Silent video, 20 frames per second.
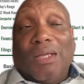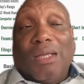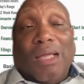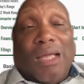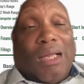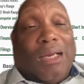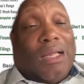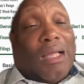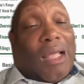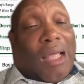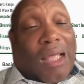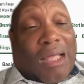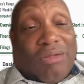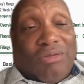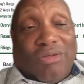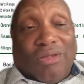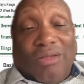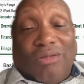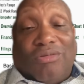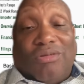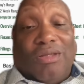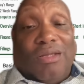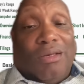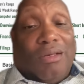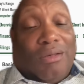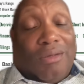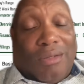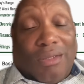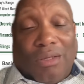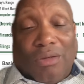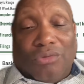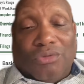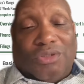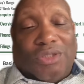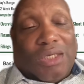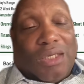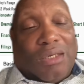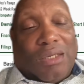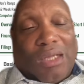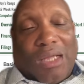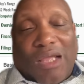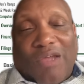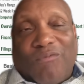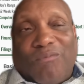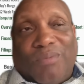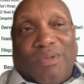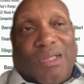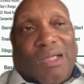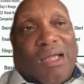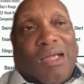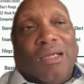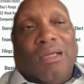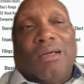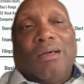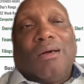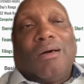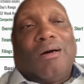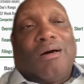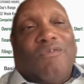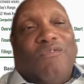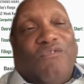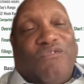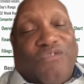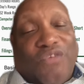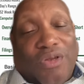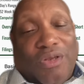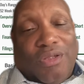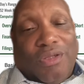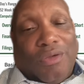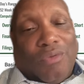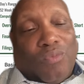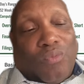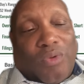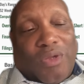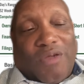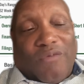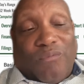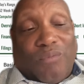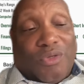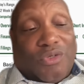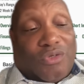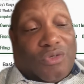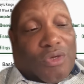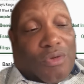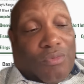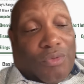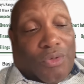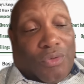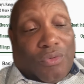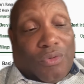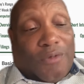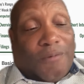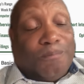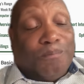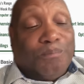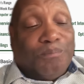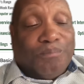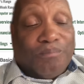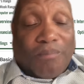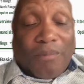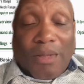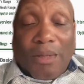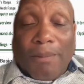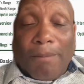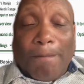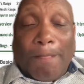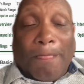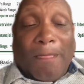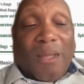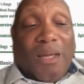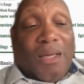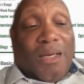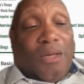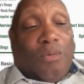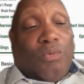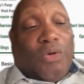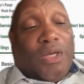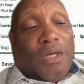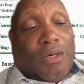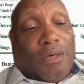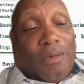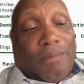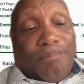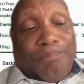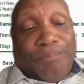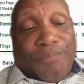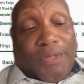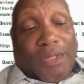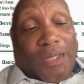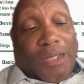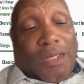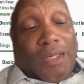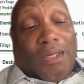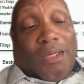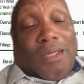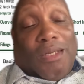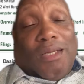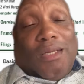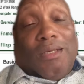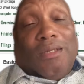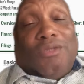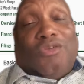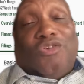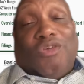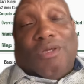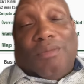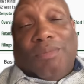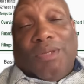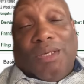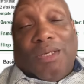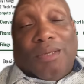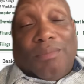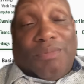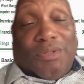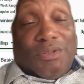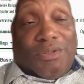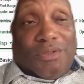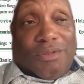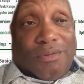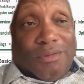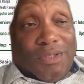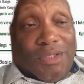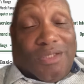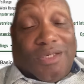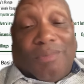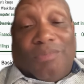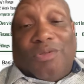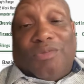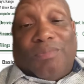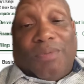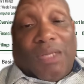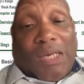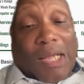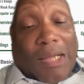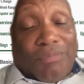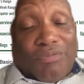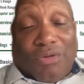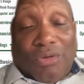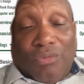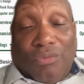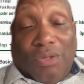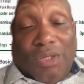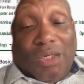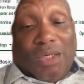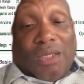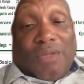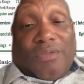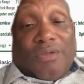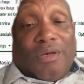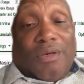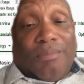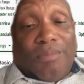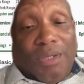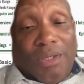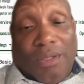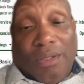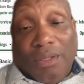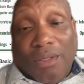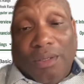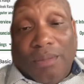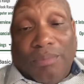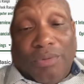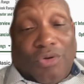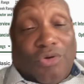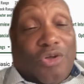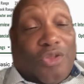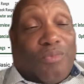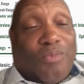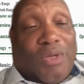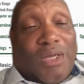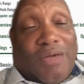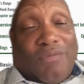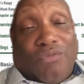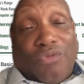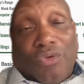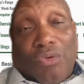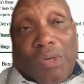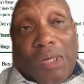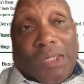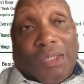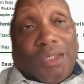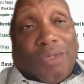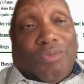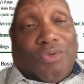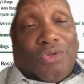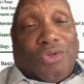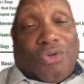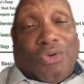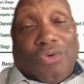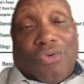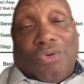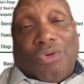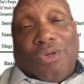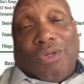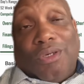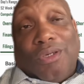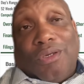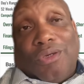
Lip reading: and the SEC, the DOJ, and the FBI are fully aware of what's going on. Anyway, here are the GME numbers. These numbers mean absolutely nothing to me because we have no idea what's going on in the